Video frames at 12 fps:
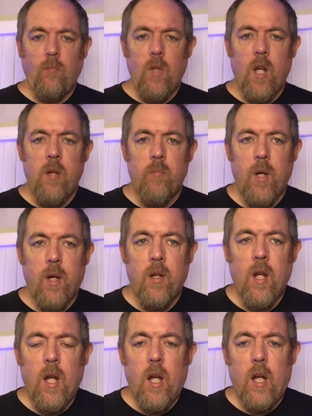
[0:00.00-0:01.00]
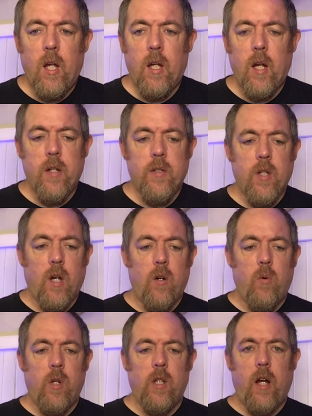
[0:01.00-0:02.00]
Amen. Hey guys, uh,
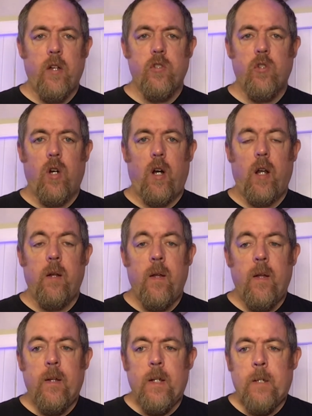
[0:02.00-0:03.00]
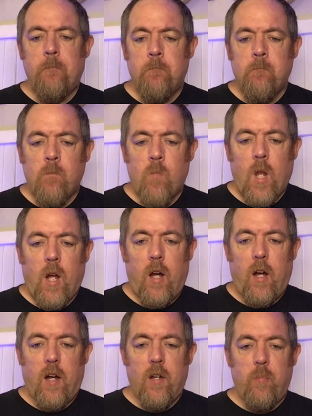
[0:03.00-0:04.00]
one last thought.
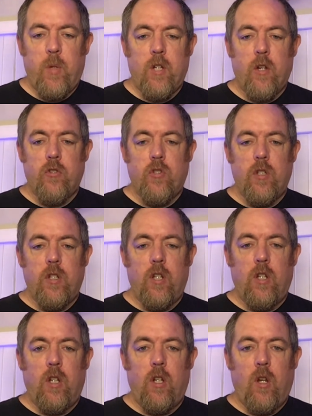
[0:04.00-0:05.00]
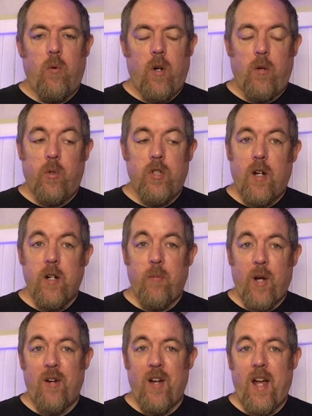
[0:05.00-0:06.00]
Uh, because we're talking
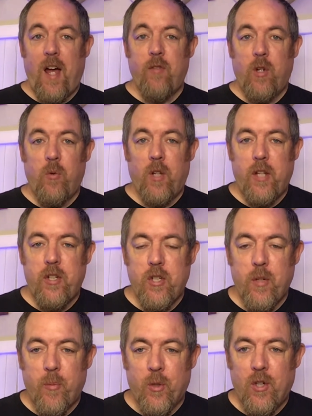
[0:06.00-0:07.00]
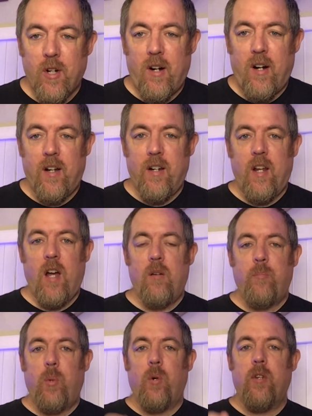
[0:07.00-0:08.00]
about having a relationship with God and how
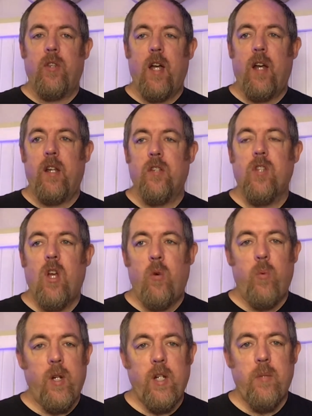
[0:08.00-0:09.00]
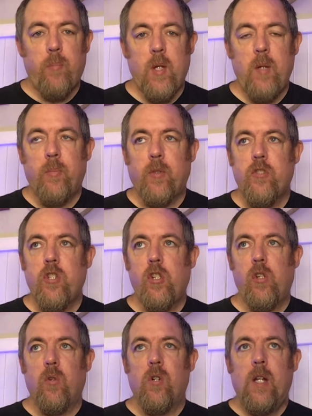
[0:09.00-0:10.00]
important that is. We need people
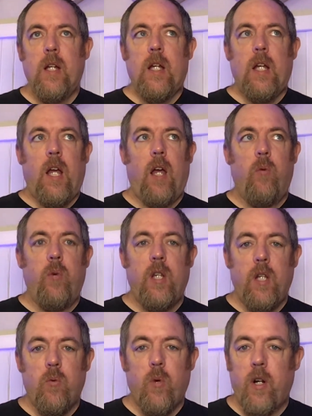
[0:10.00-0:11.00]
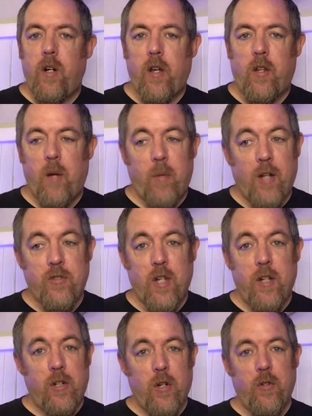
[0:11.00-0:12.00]
too, and we need one another. I'm not
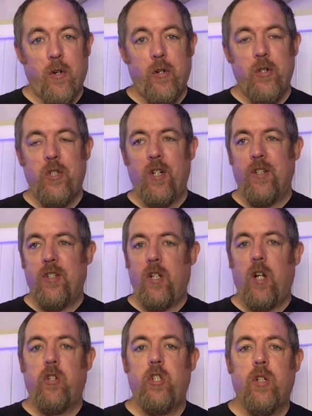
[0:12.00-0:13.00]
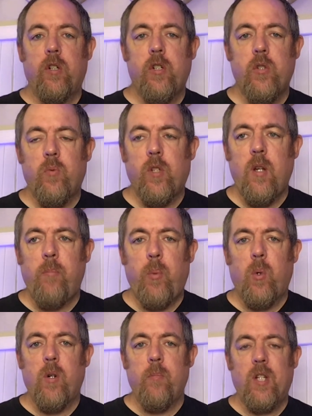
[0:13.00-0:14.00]
saying don't go to church. You know, church is really
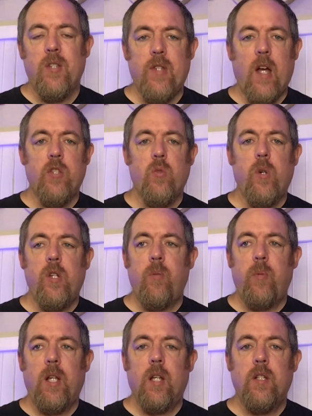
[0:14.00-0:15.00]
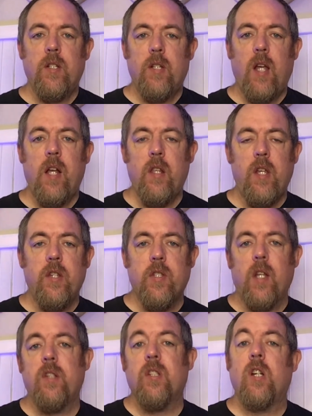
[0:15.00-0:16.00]
important because that's where you begin to take these
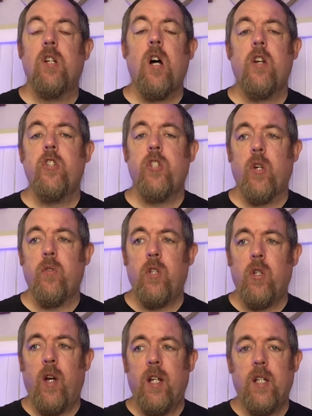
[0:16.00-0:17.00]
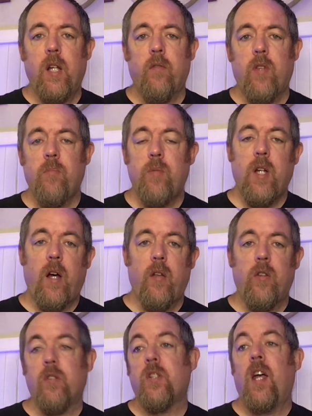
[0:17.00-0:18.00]
things that God has shown you and give them to
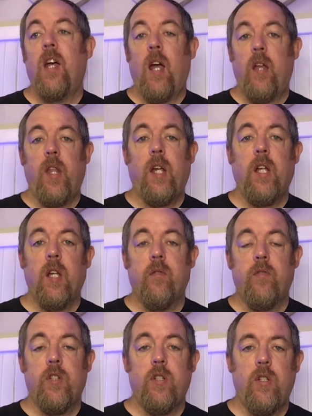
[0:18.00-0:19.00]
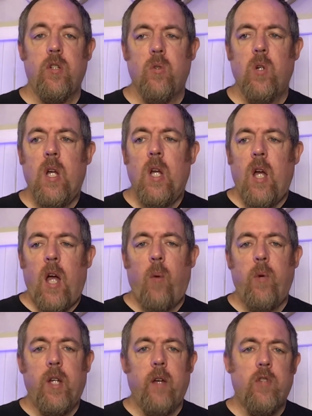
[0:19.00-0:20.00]
others, and they give to you, and
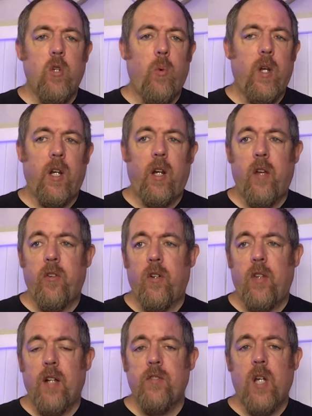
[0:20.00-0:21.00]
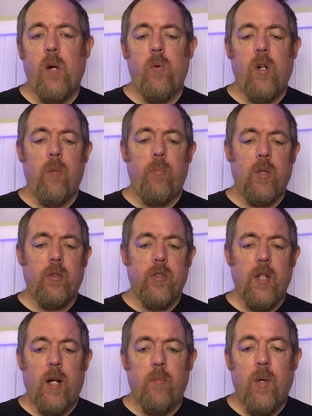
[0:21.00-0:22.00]
we give to one another, and that's how we are built
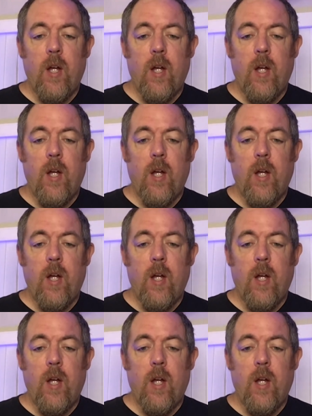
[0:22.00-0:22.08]
up.